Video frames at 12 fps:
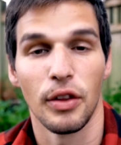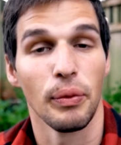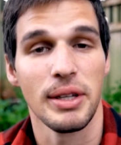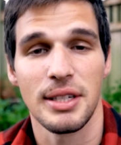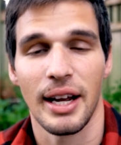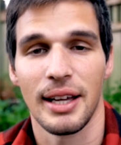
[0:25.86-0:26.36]
The
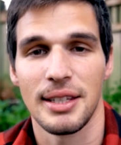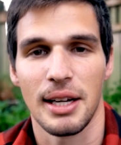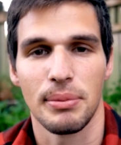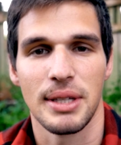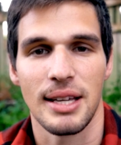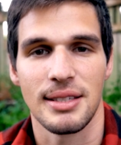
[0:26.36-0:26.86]
reason I ended
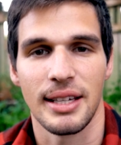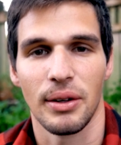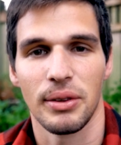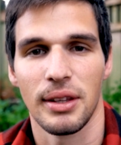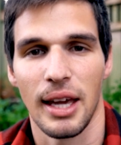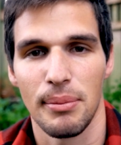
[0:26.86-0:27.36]
up testing
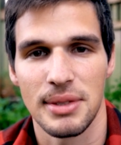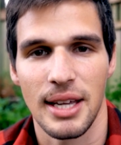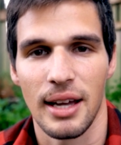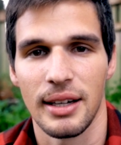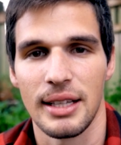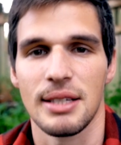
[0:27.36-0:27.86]
out the
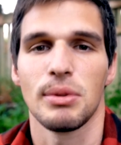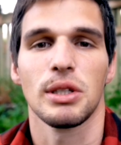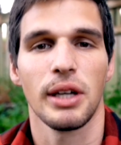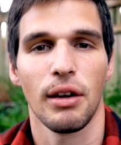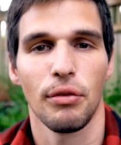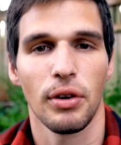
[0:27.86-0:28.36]
M10 is I was
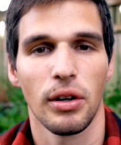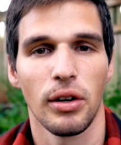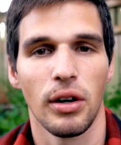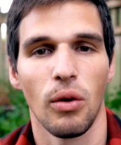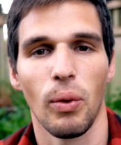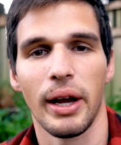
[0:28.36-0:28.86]
looking
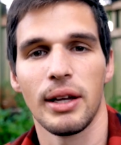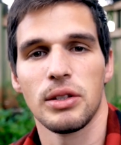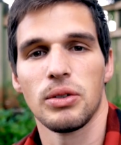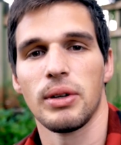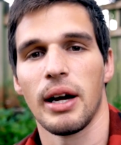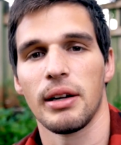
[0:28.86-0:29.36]
for a way
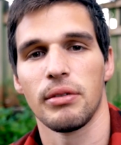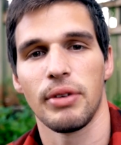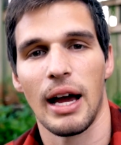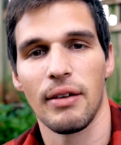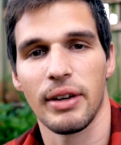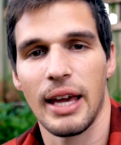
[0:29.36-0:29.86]
to kind of
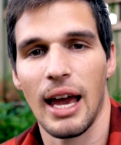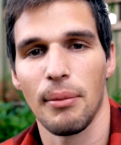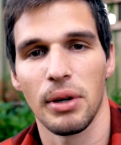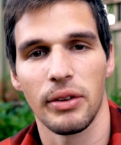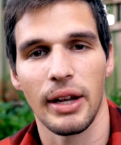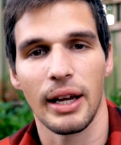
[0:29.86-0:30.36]
have a
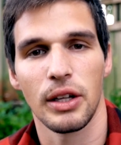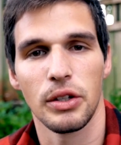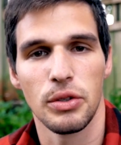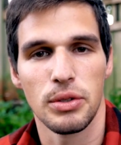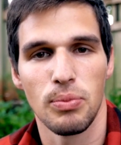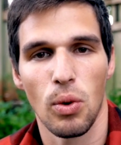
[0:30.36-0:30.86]
camera that I could
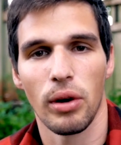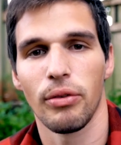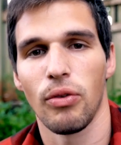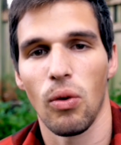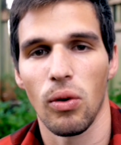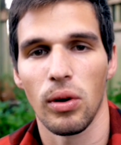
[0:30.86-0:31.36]
use more
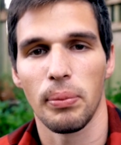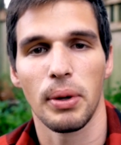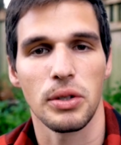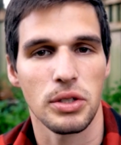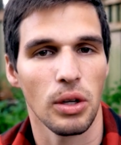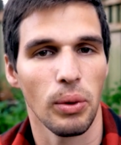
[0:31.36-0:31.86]
for
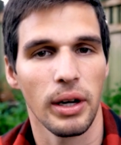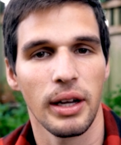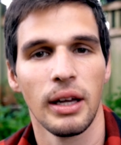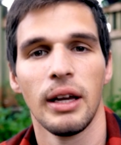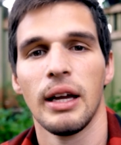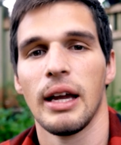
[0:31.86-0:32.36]
personal work,
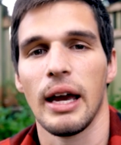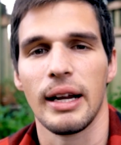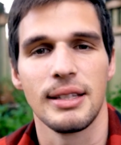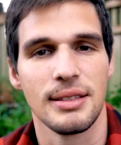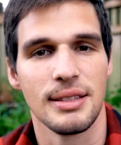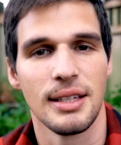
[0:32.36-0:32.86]
and
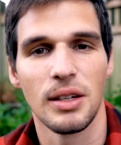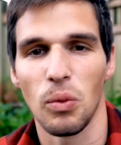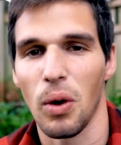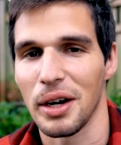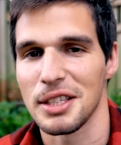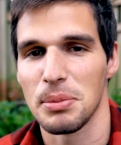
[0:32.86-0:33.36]
I didn't
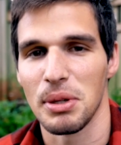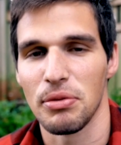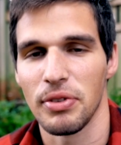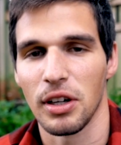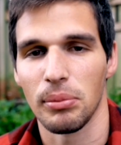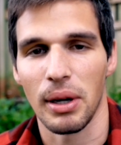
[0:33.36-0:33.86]
want it to be
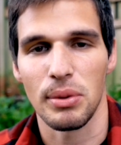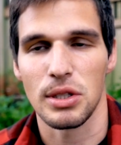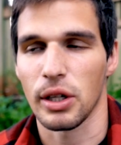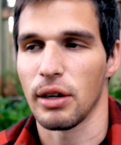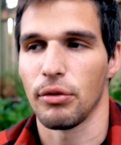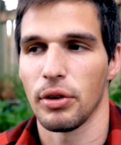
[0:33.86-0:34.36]
film. I was
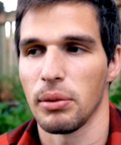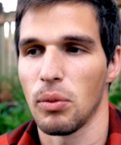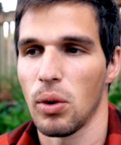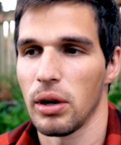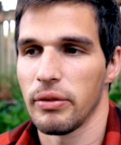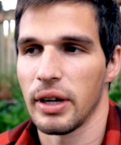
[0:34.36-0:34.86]
looking for
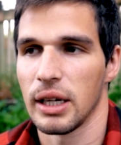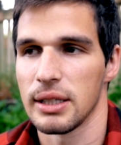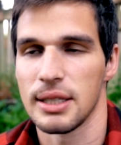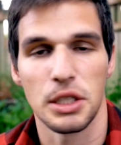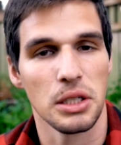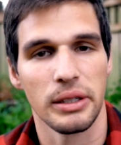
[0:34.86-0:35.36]
more of a
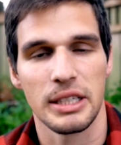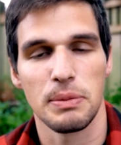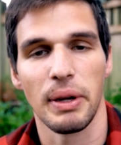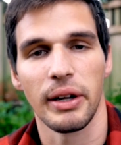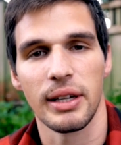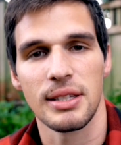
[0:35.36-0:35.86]
digital
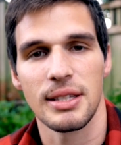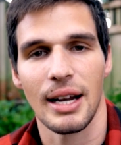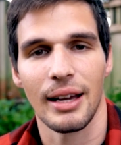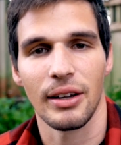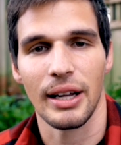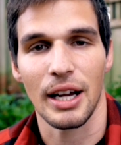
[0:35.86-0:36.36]
experience that
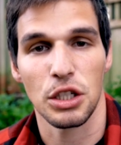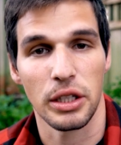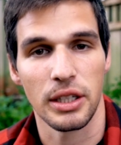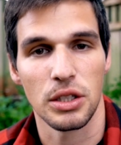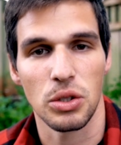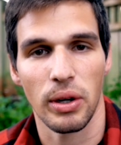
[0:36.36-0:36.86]
I could
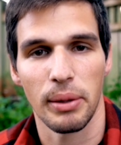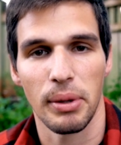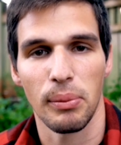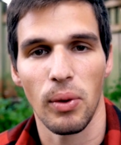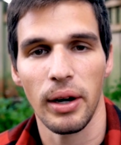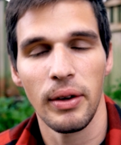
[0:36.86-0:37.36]
actually enjoy a
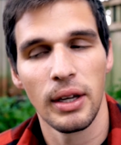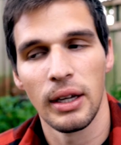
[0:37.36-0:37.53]
bit more,